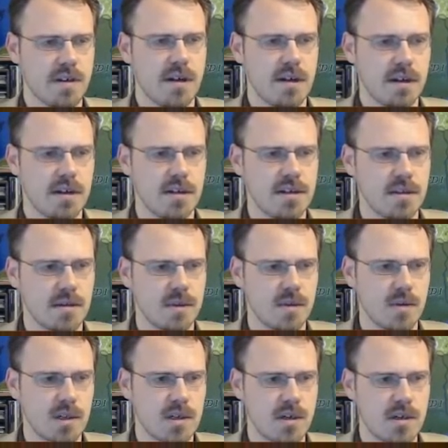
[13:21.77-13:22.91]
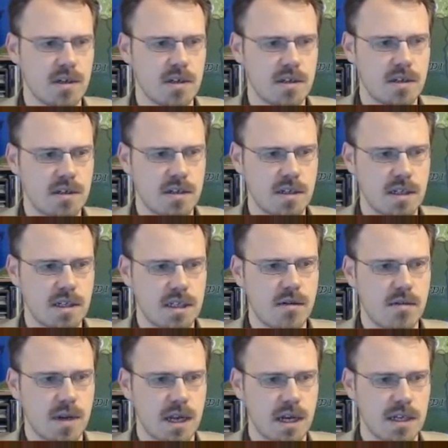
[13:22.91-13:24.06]
on his subsequent turns? Because that would
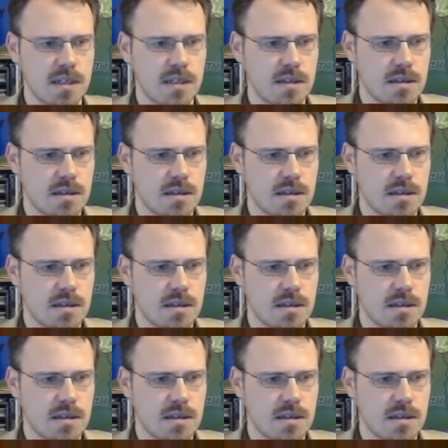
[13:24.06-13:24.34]
be nice.